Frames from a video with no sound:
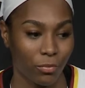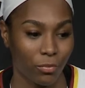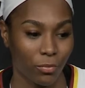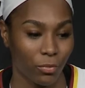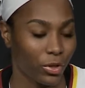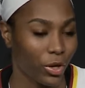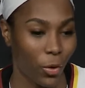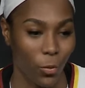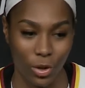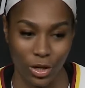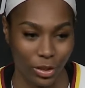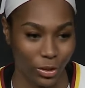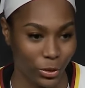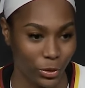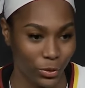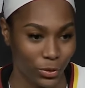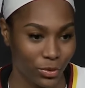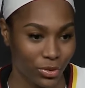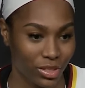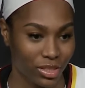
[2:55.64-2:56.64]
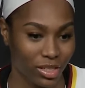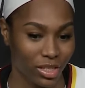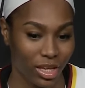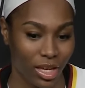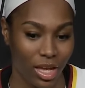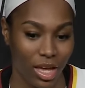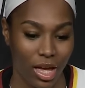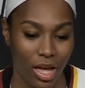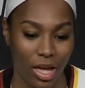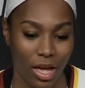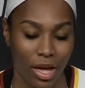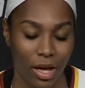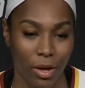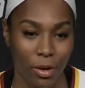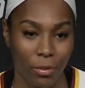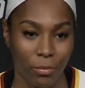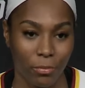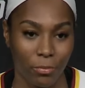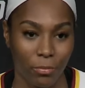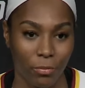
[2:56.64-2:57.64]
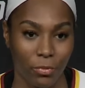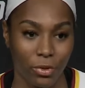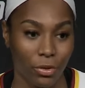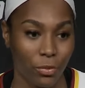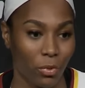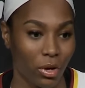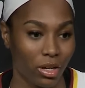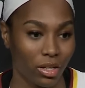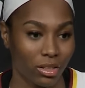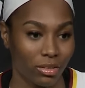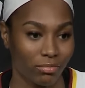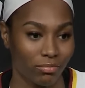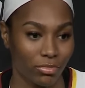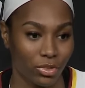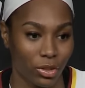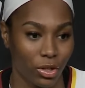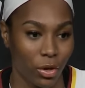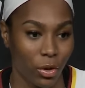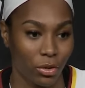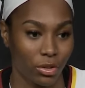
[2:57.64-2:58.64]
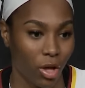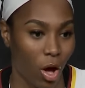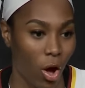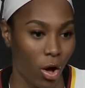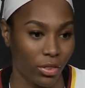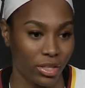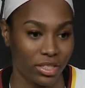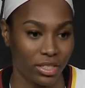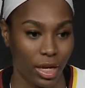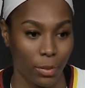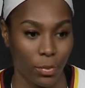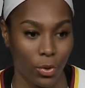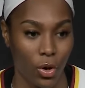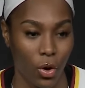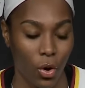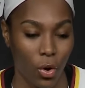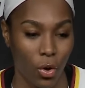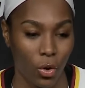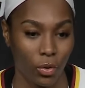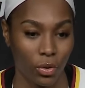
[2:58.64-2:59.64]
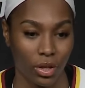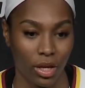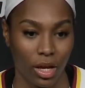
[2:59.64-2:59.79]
We don't want to lose. We want, you know, all the same goal,